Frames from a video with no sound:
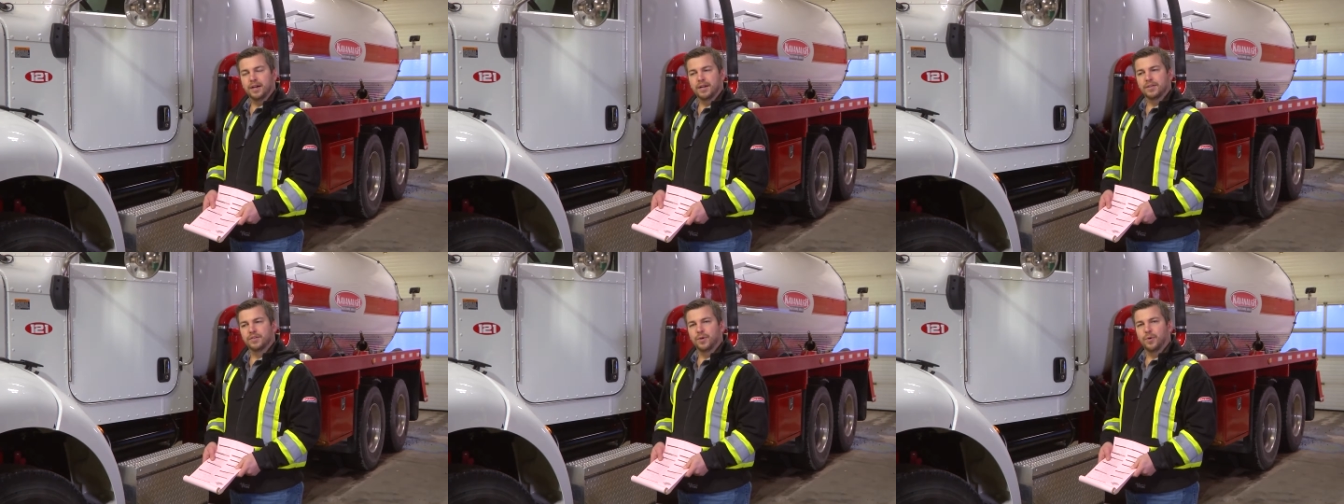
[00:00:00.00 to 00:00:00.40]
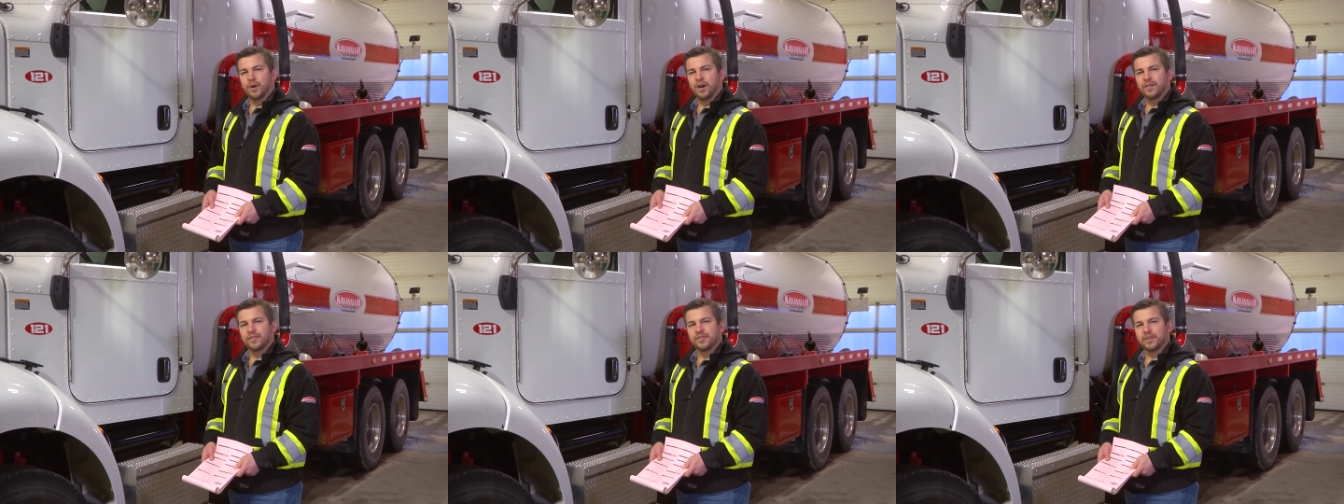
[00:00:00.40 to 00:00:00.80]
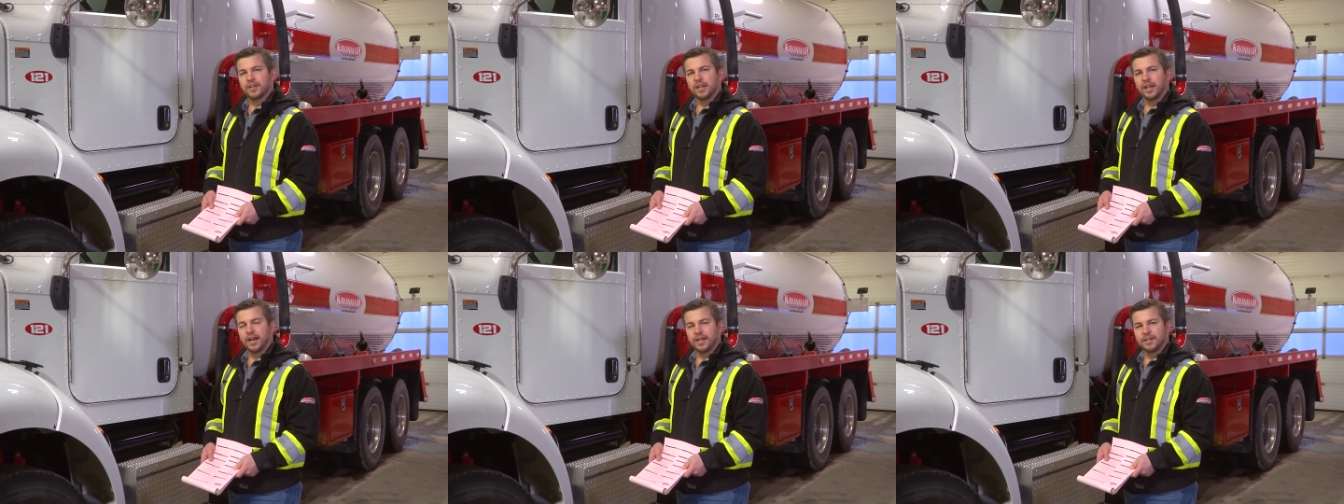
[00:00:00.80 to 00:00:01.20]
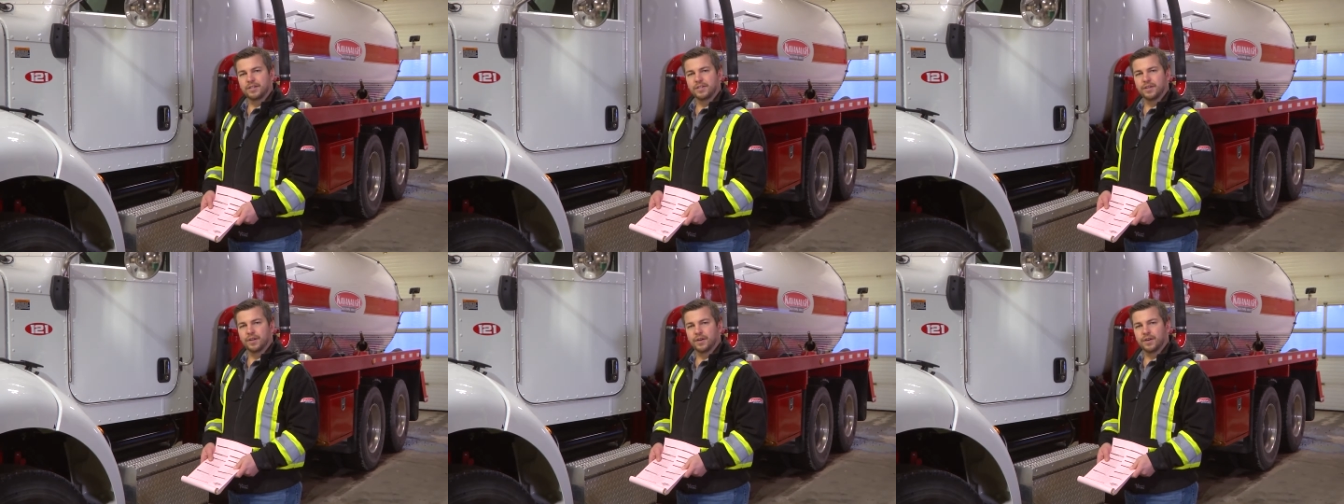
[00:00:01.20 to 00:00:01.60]
So obviously
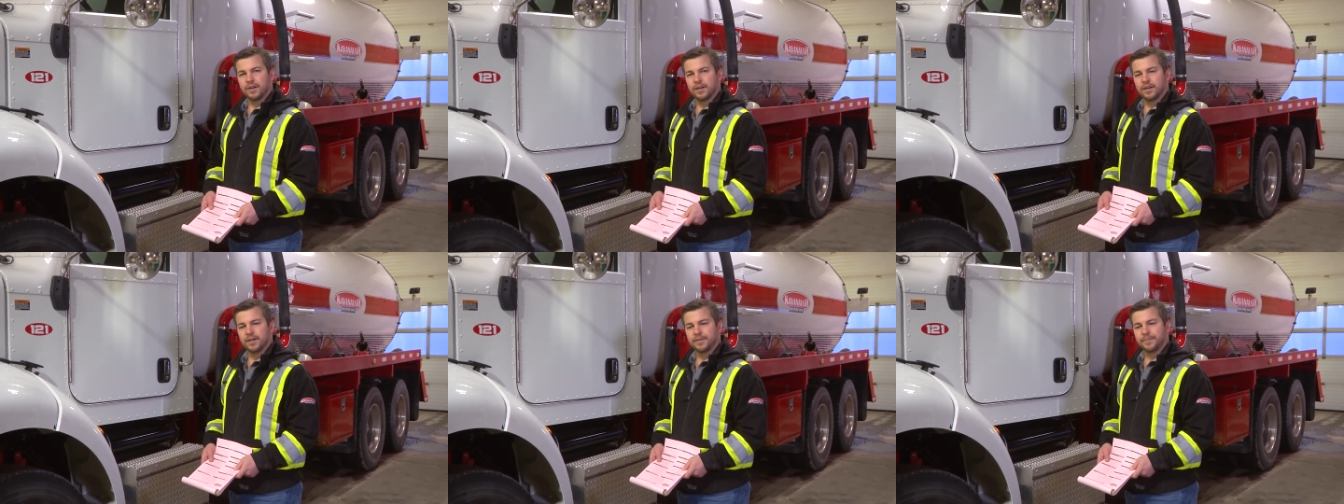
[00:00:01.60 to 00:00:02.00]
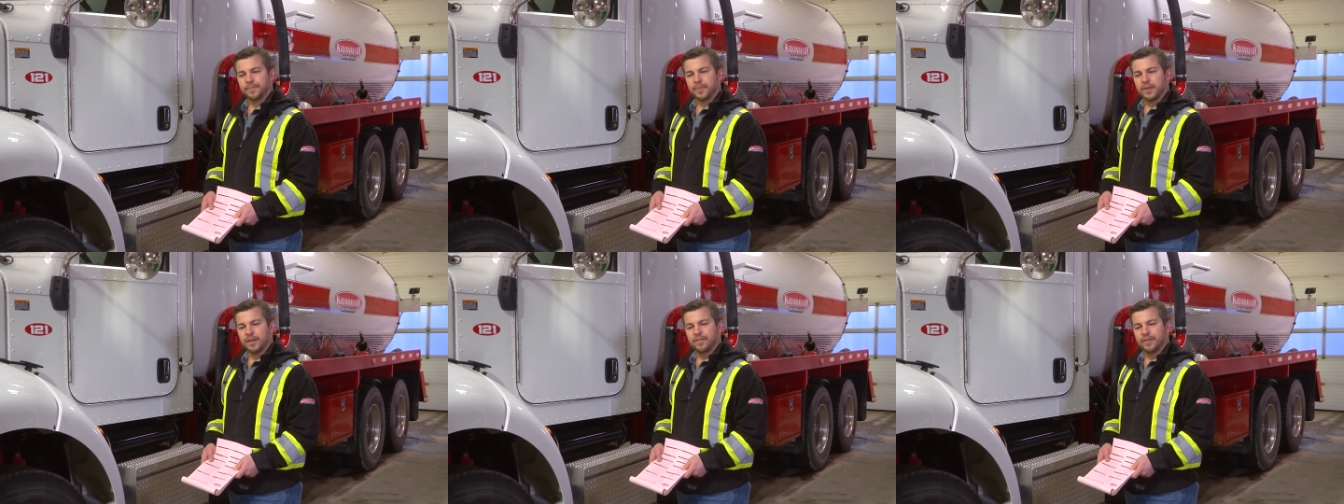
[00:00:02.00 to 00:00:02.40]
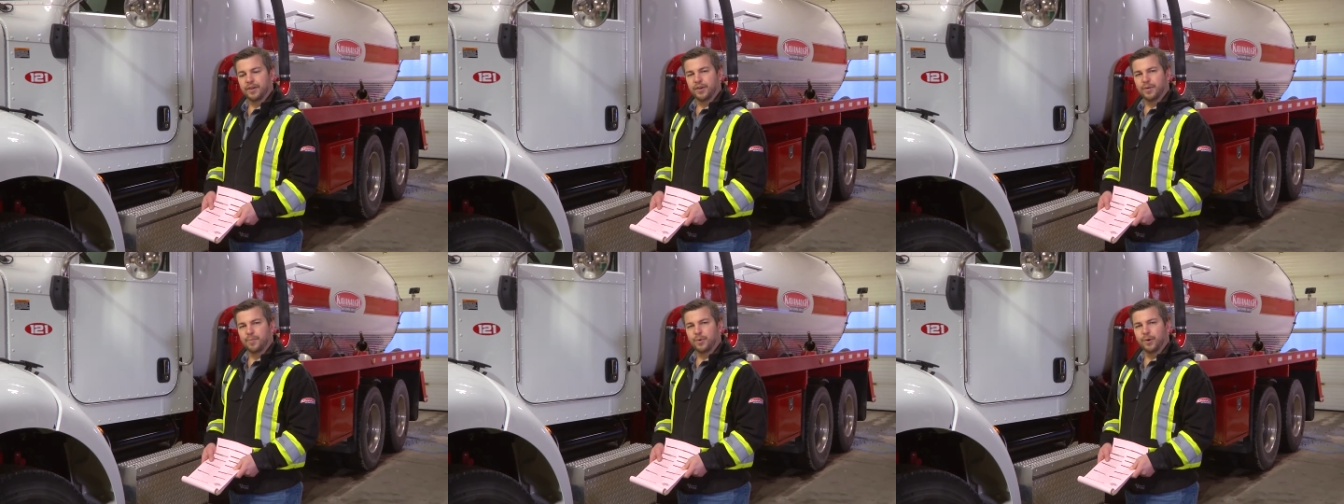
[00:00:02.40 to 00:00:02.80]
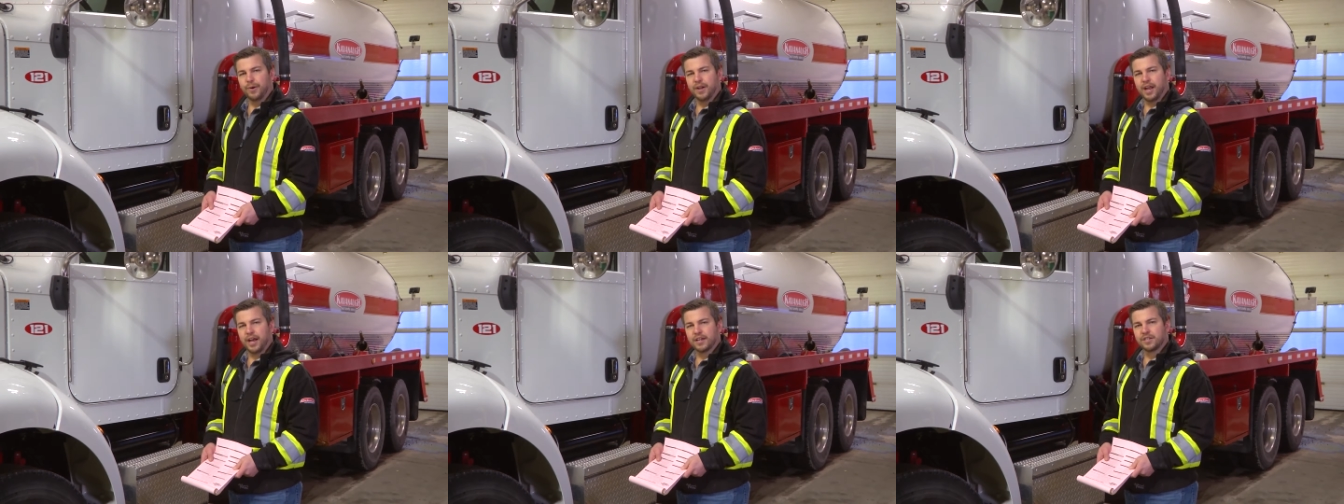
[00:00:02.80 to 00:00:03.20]
lights are a very
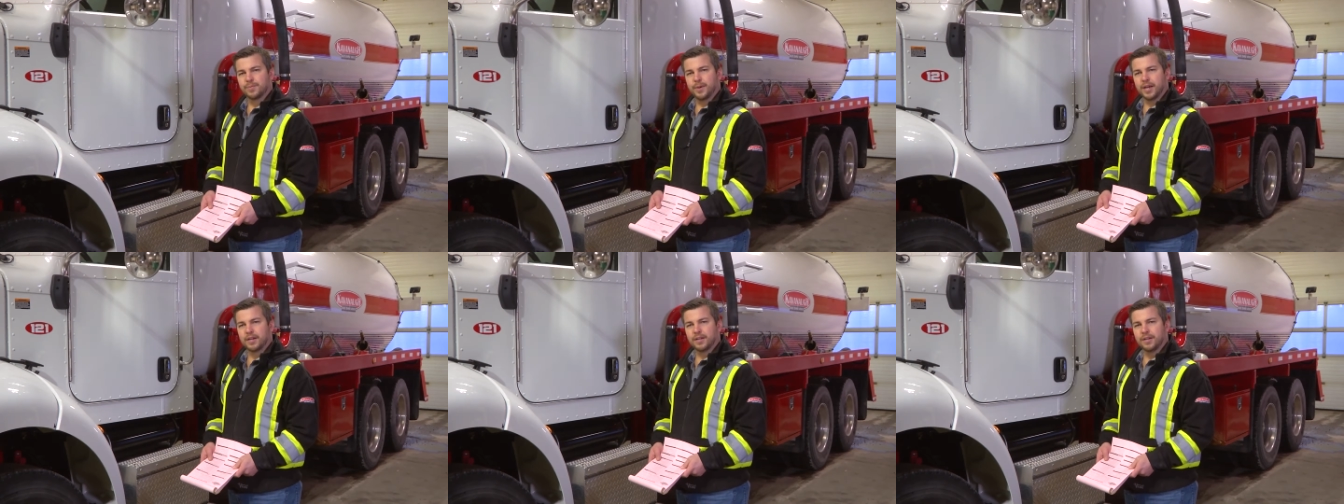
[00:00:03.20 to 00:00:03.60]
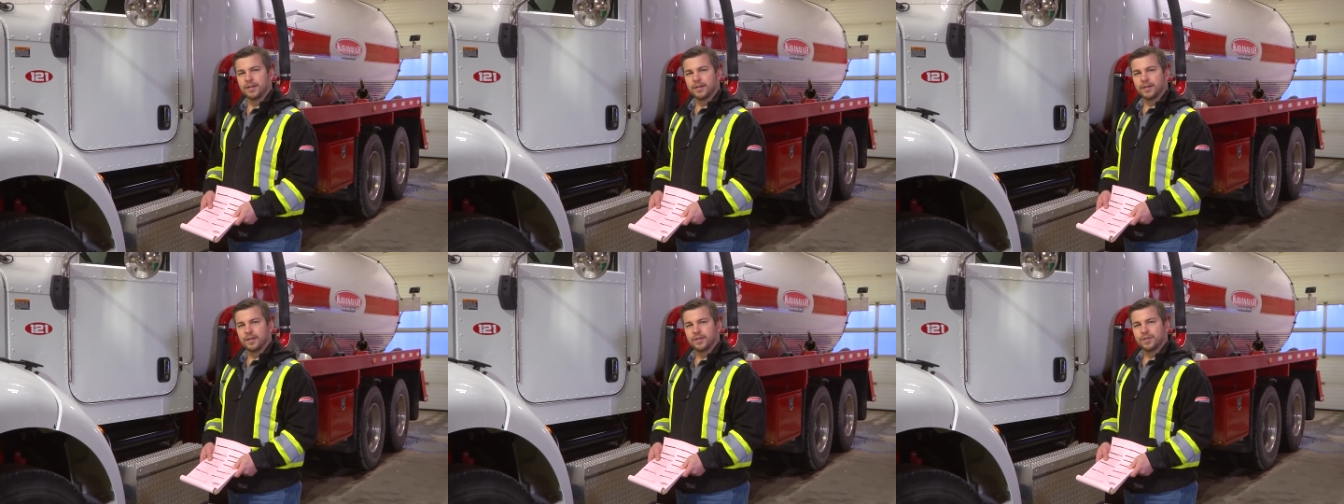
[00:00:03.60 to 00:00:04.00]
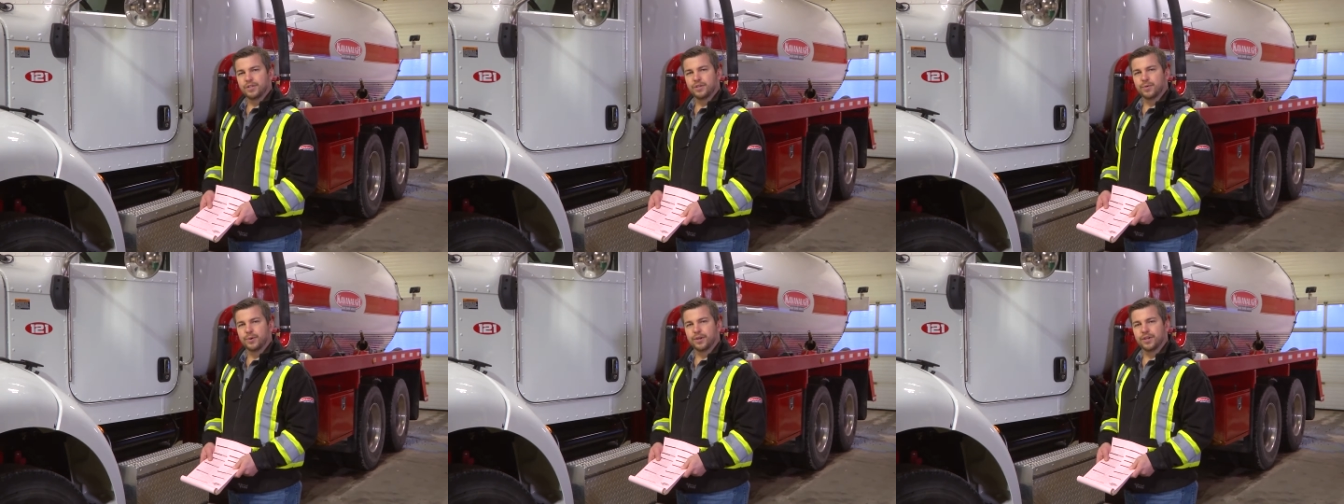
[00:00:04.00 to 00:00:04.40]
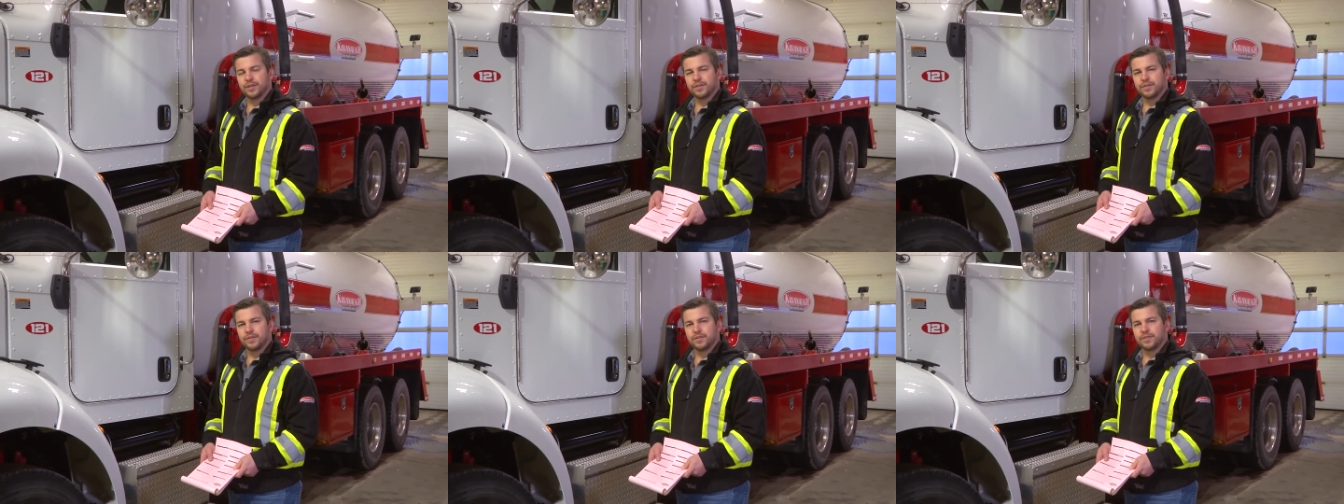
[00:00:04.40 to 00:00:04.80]
important aspect. So we're going
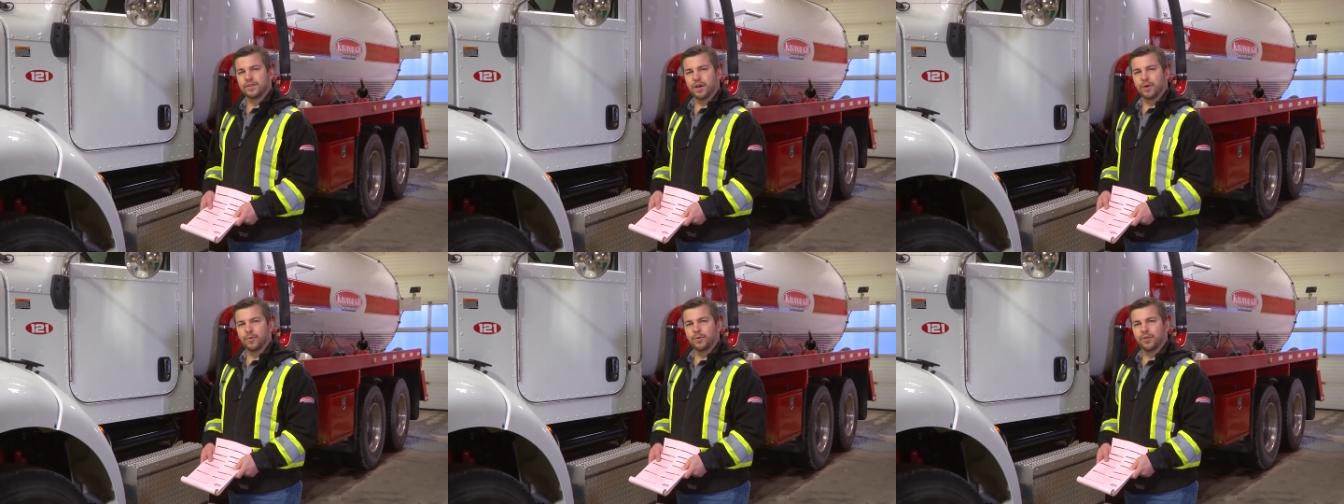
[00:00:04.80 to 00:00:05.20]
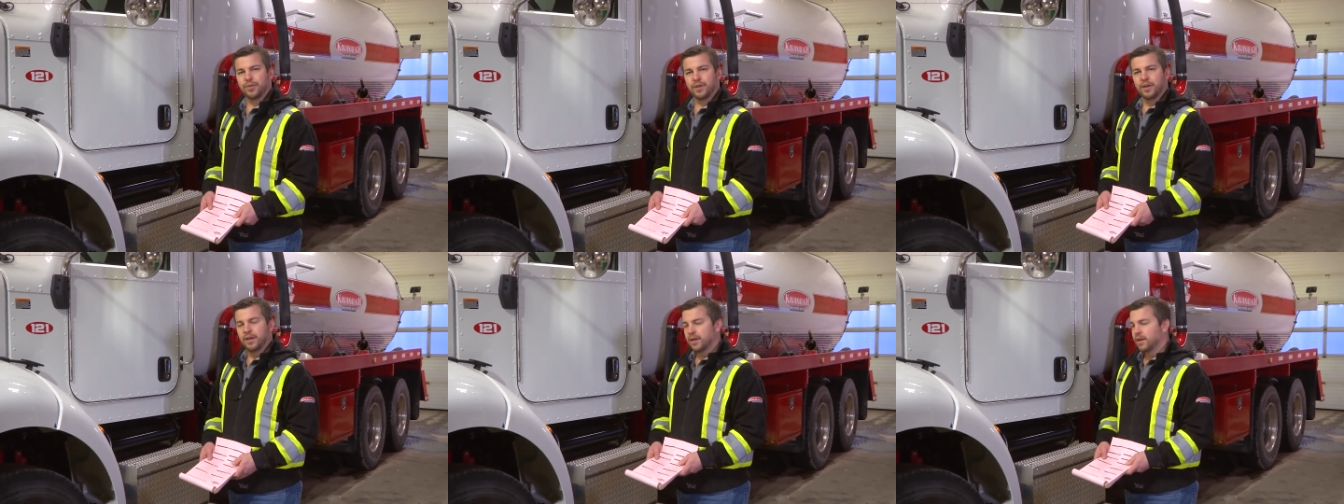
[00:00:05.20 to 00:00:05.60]
to start with